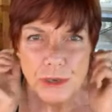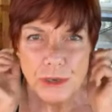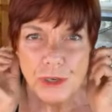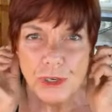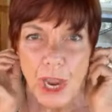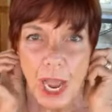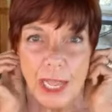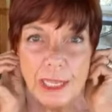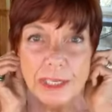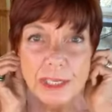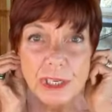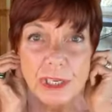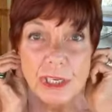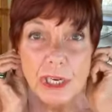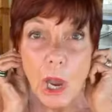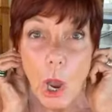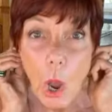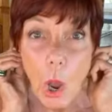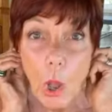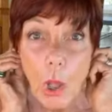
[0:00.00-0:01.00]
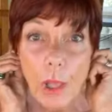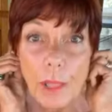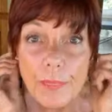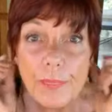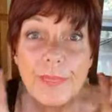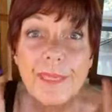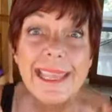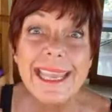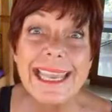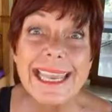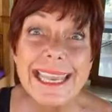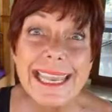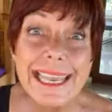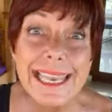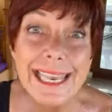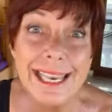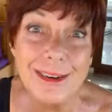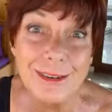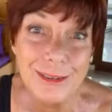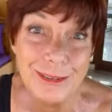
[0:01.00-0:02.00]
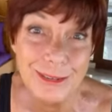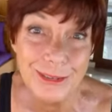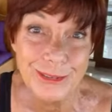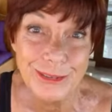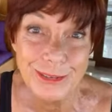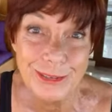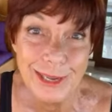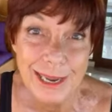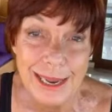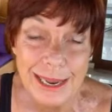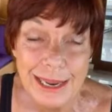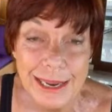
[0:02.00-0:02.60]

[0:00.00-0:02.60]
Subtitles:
just on the ears.